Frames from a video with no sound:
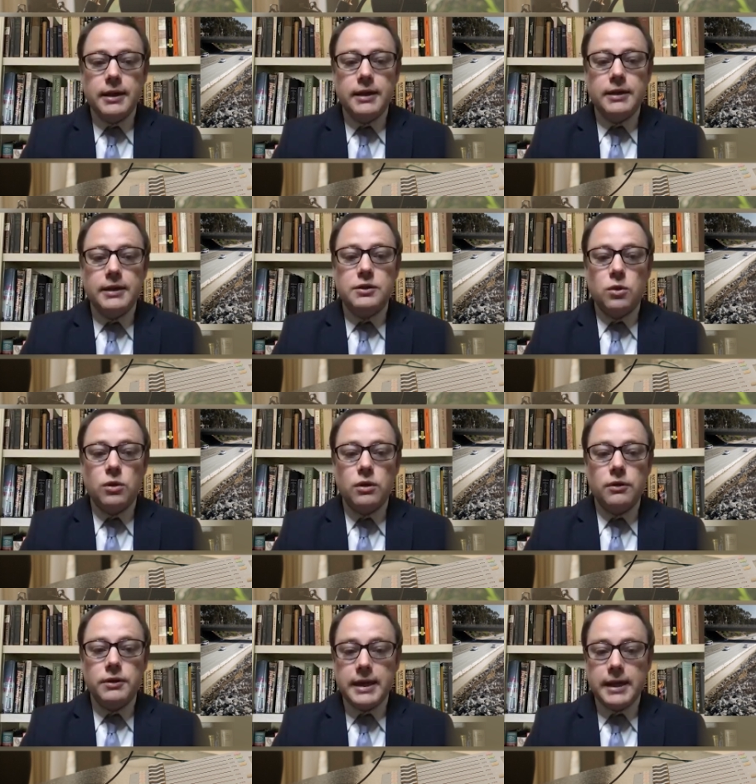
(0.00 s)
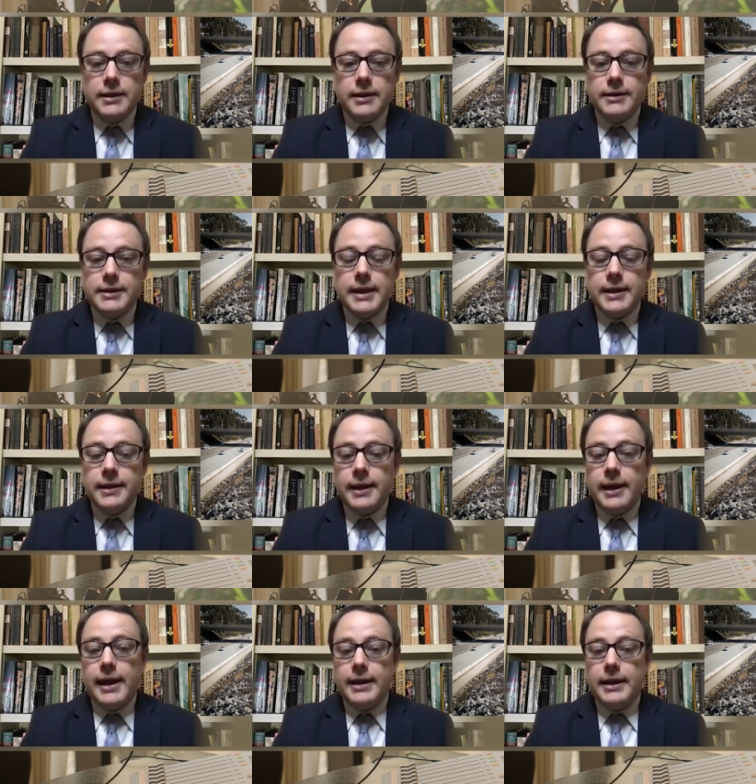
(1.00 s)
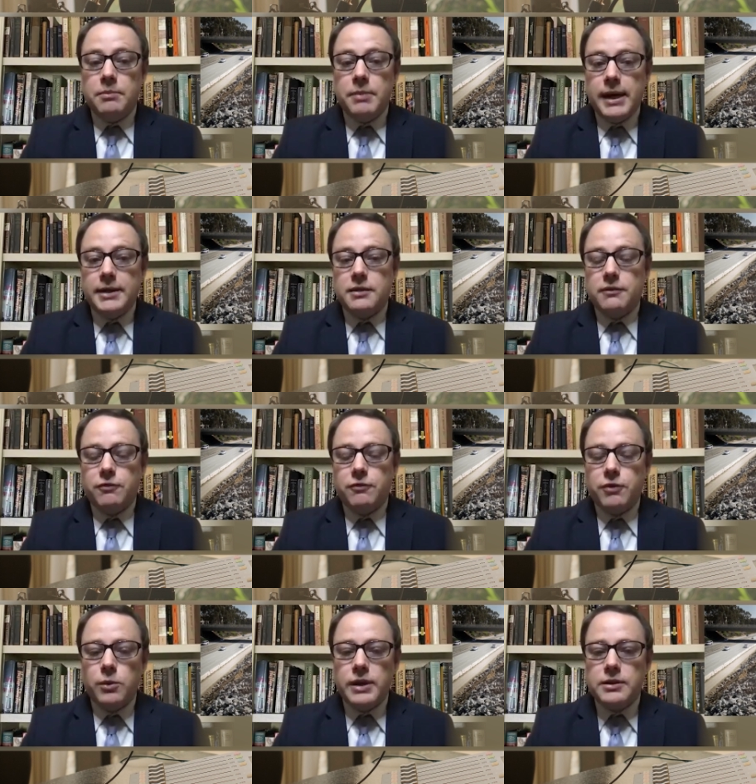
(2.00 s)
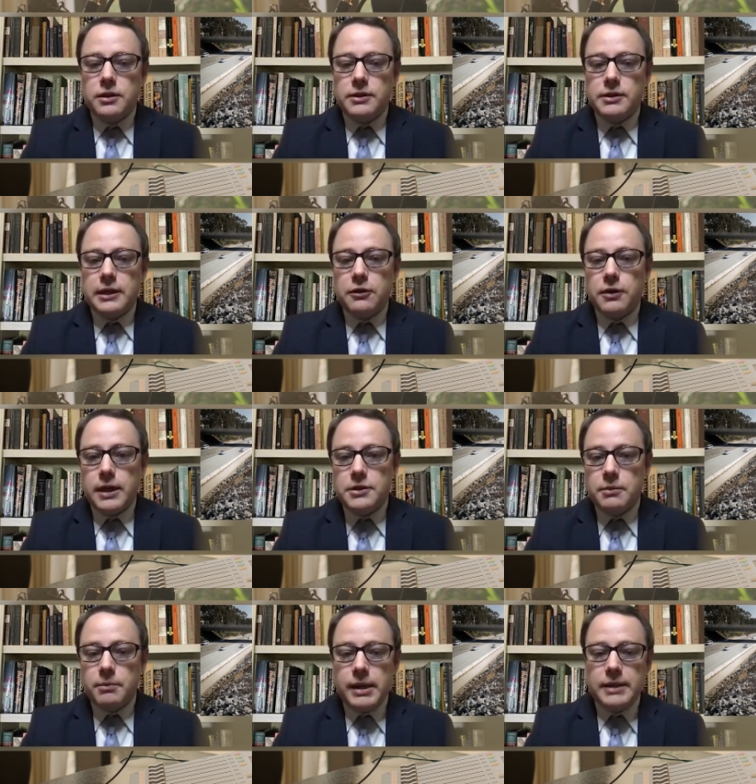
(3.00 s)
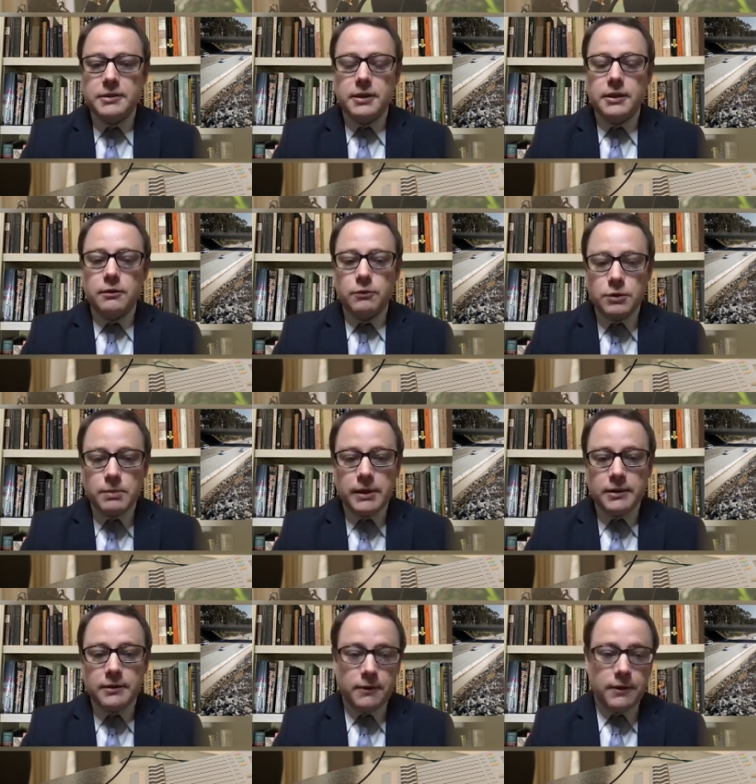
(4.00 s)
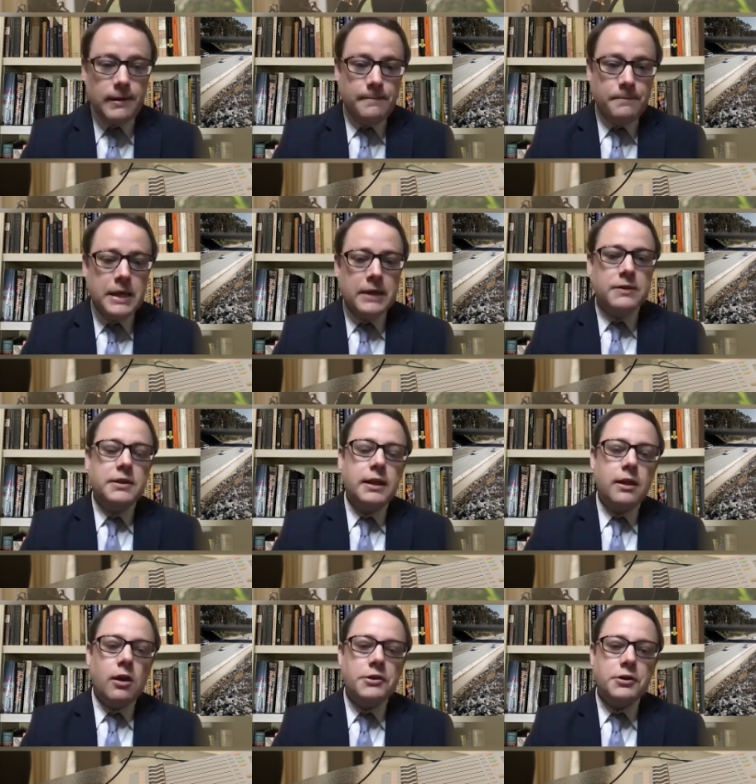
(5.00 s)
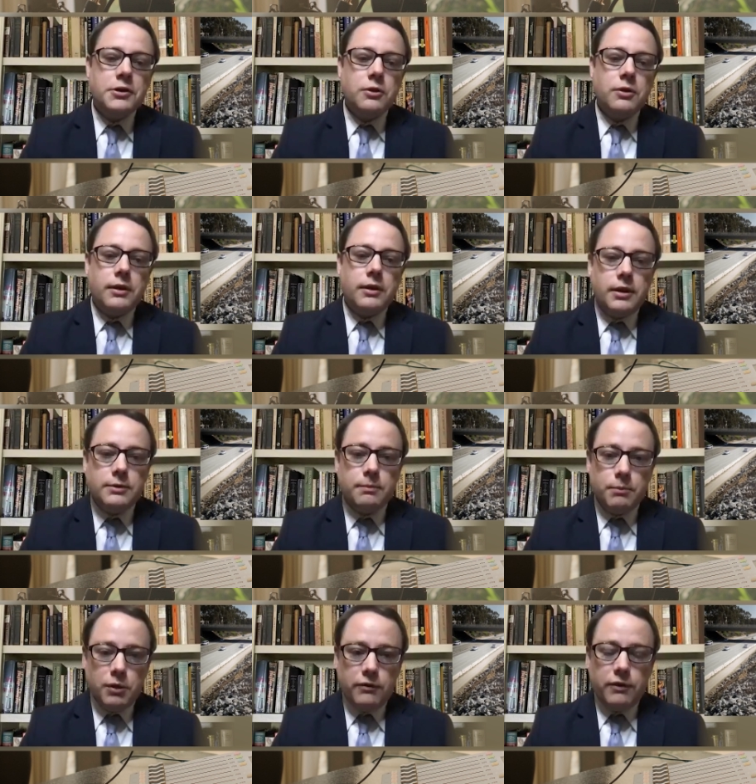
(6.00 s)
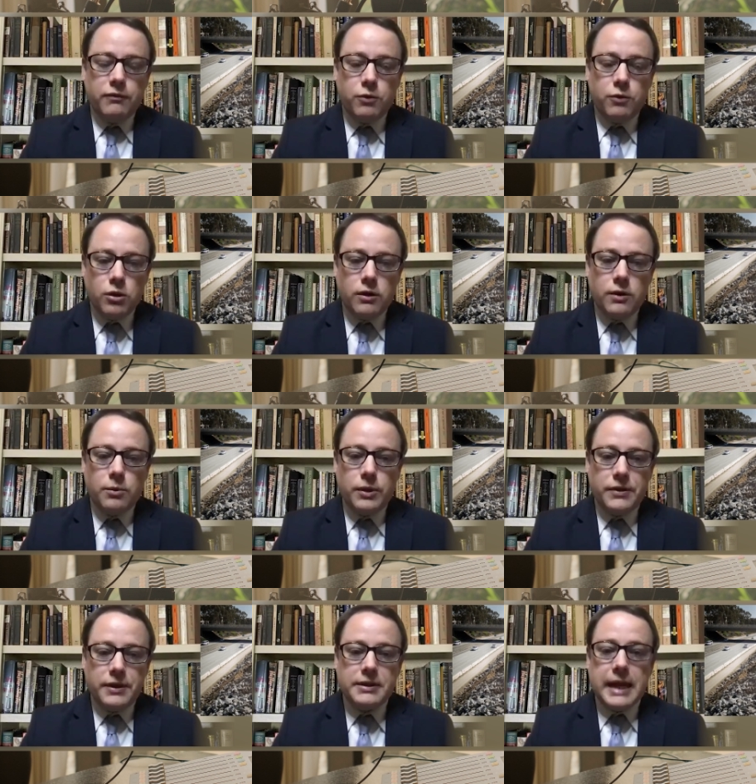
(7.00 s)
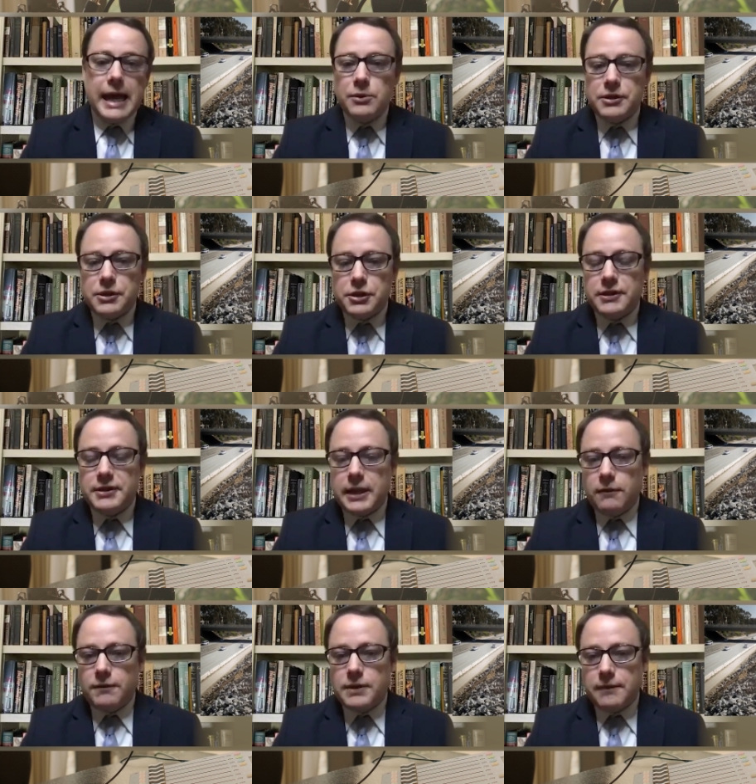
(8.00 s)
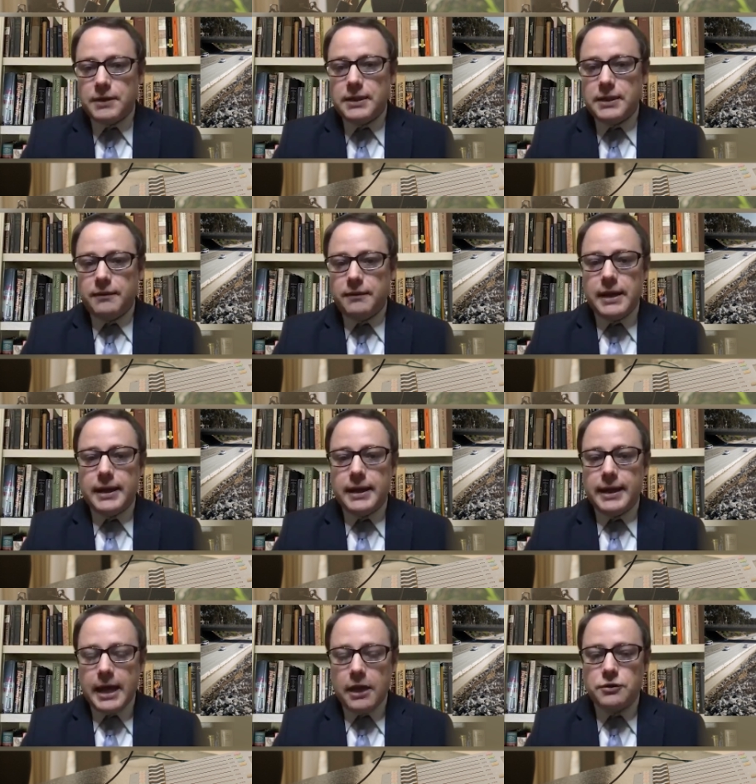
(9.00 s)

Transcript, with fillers: historical data setting and impacts of freeways on segregation in Pasadena, respectively. The city also is moving forward with its acquisition and sale of 17 vacant